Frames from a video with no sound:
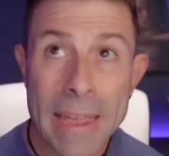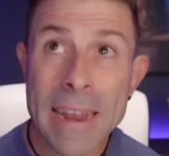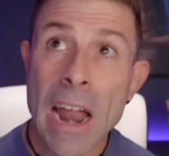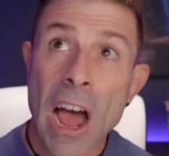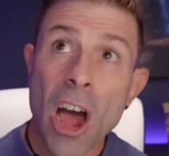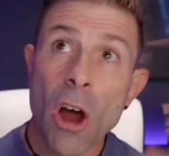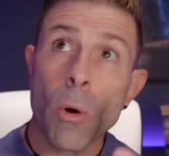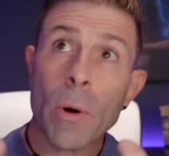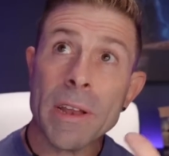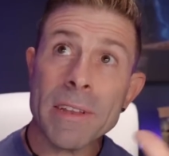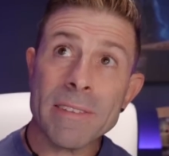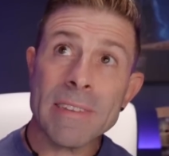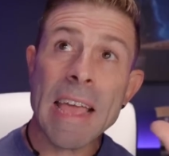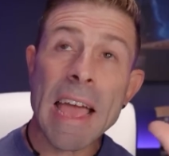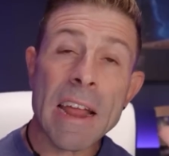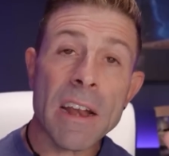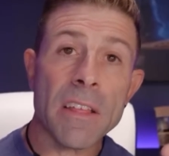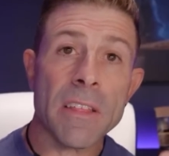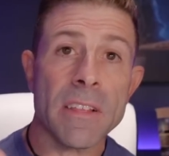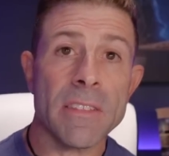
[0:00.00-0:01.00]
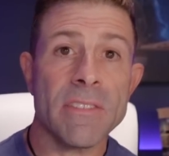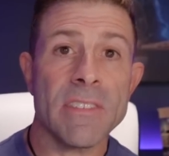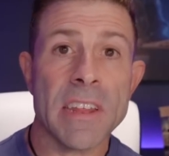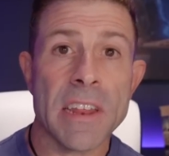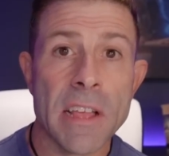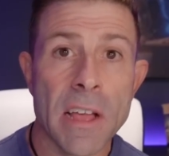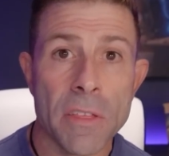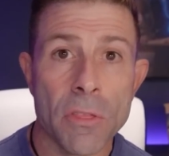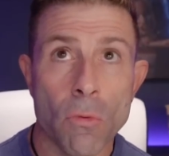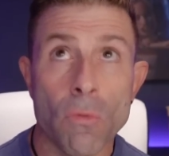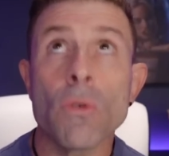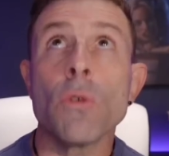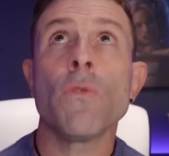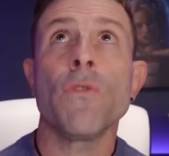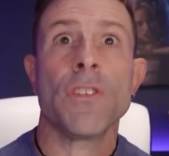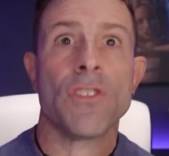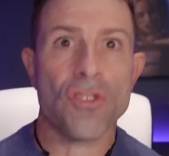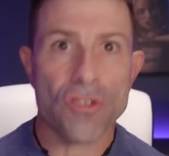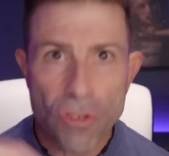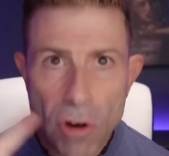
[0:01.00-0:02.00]
and our antenna that's sitting on the
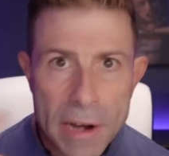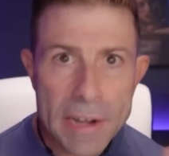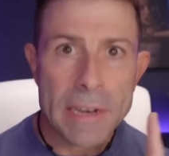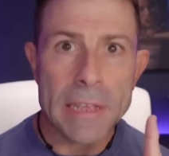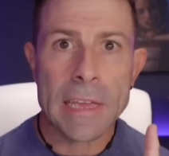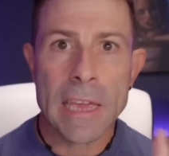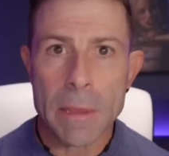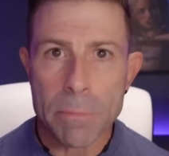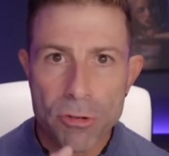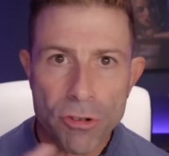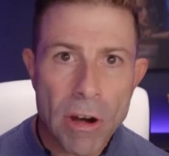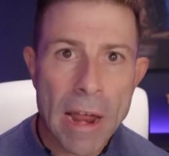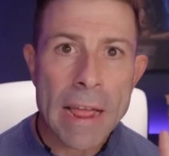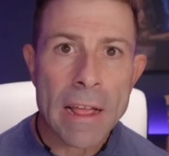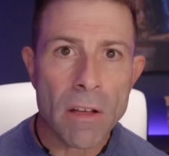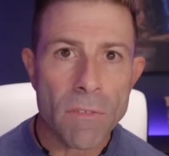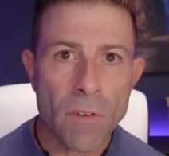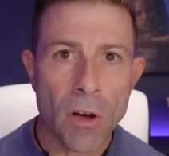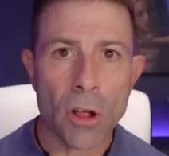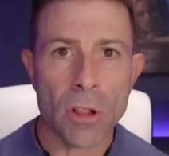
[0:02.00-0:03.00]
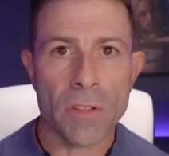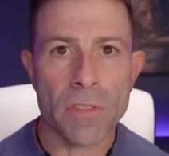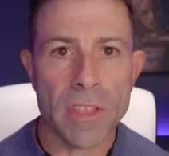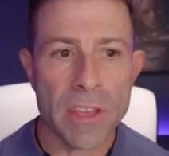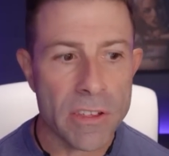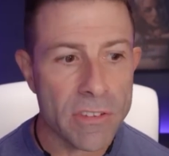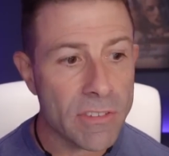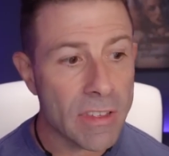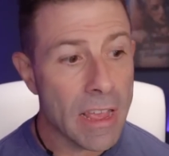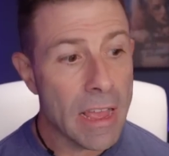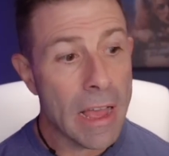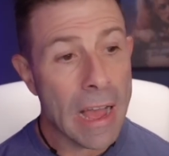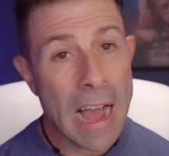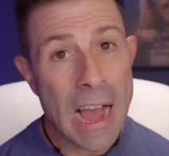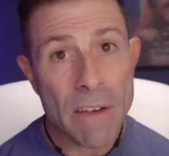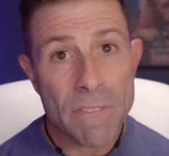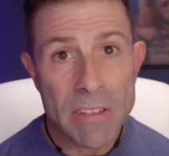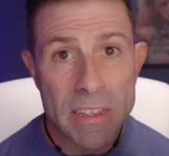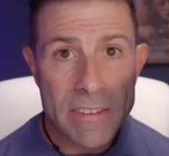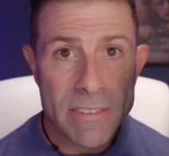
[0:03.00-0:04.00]
roof is trying to keep track of all of this,
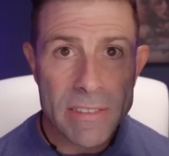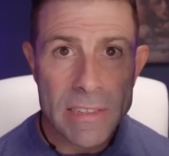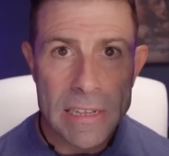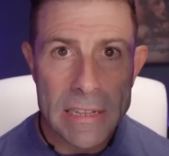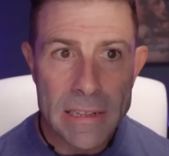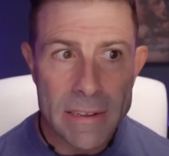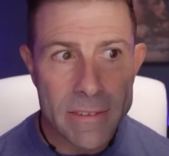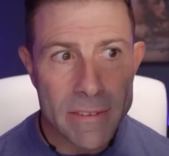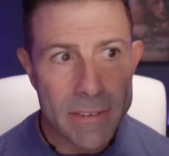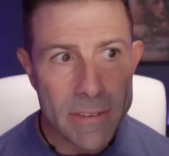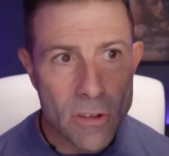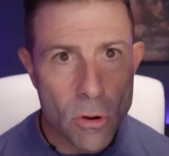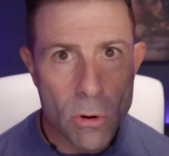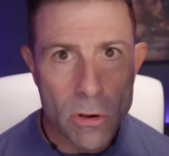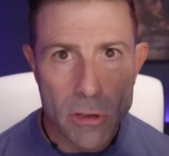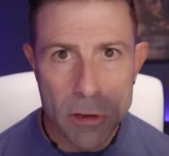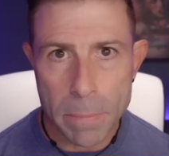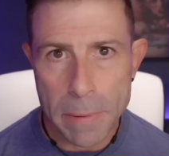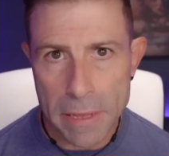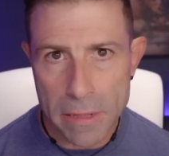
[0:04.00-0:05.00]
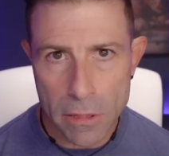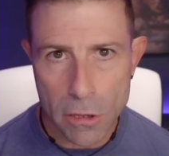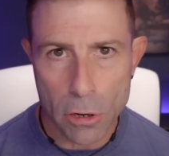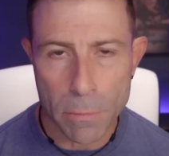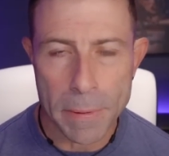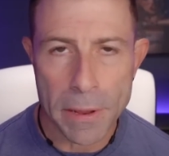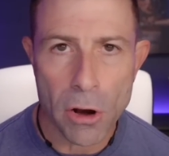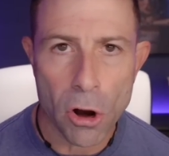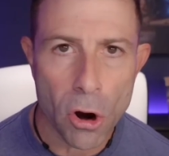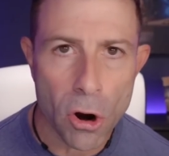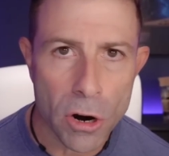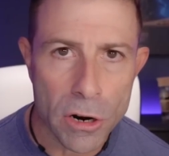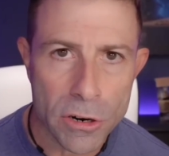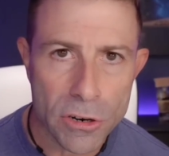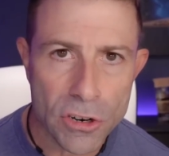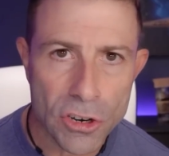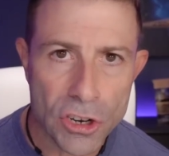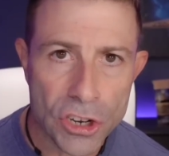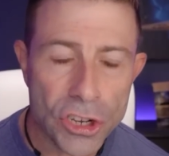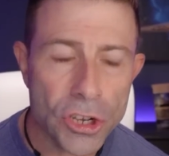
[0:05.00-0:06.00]
obviously this is going to be a little bit harder
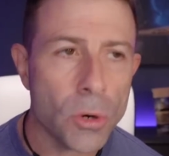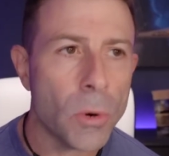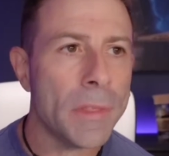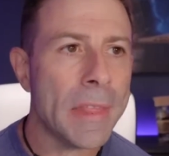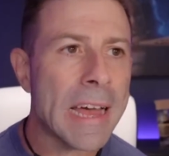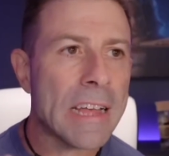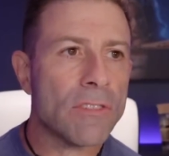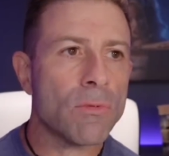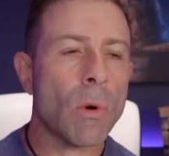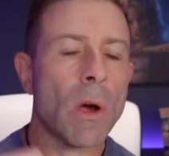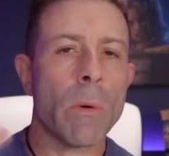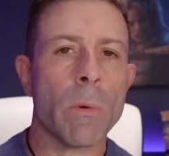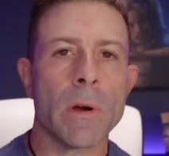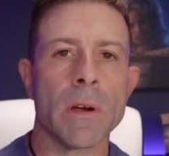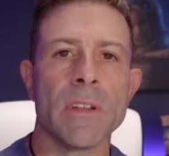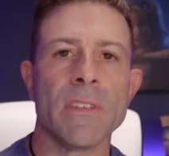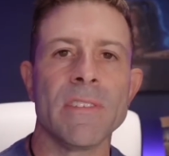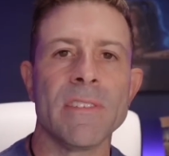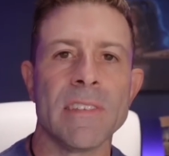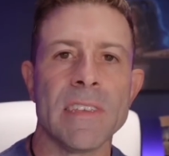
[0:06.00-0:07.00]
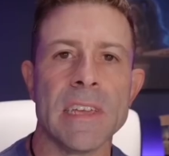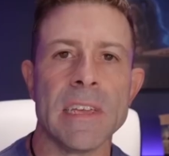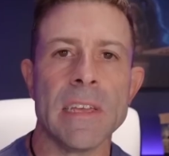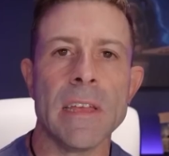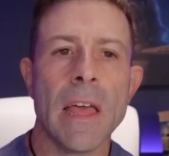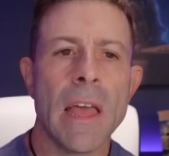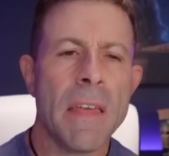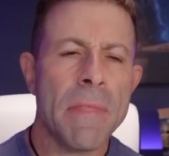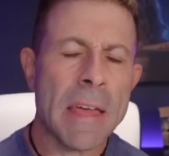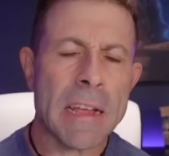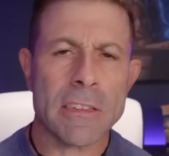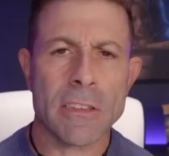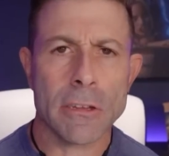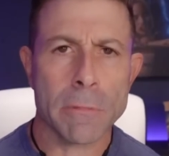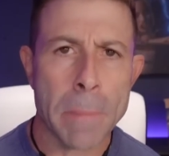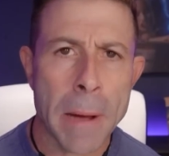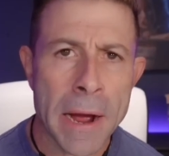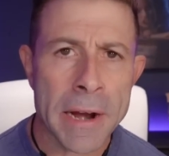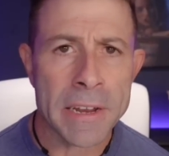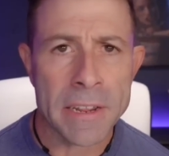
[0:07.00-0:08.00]
to do, and that's why we're going to see that
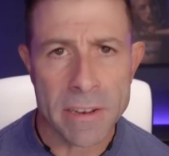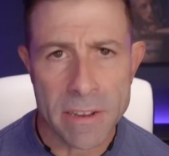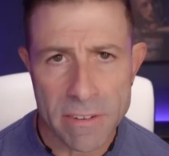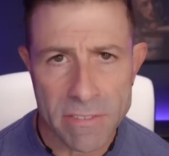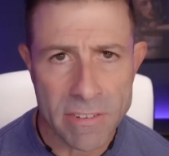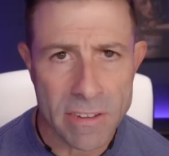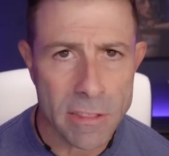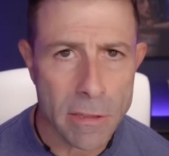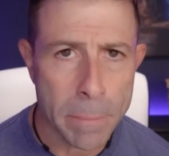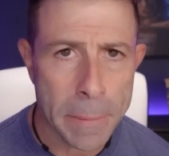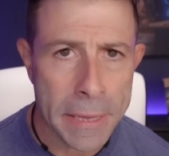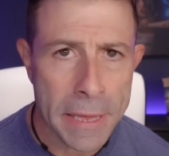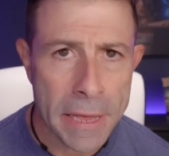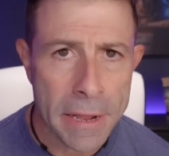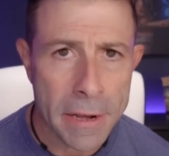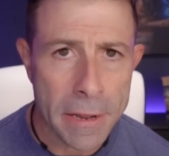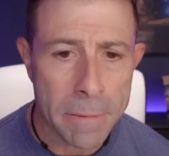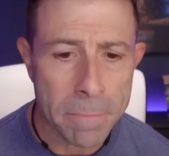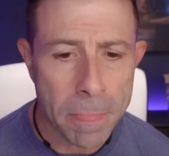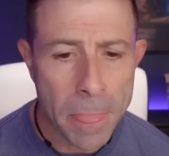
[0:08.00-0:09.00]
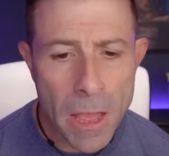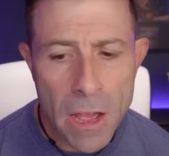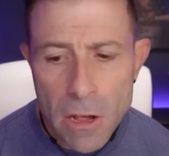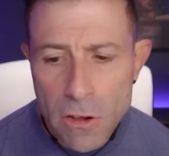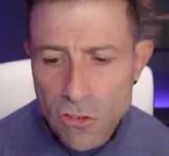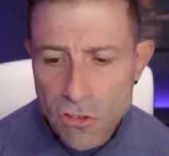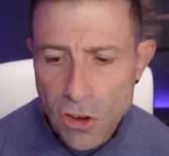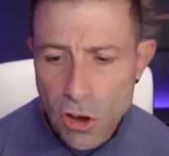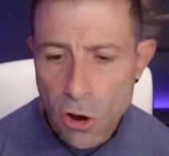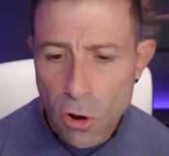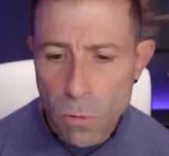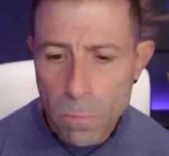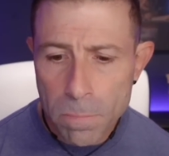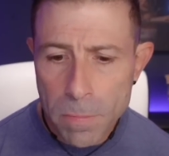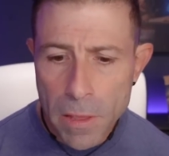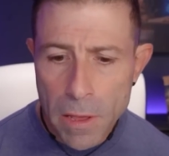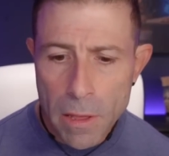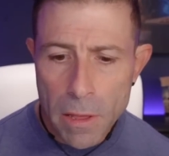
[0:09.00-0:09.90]
spottiness at the beginning. So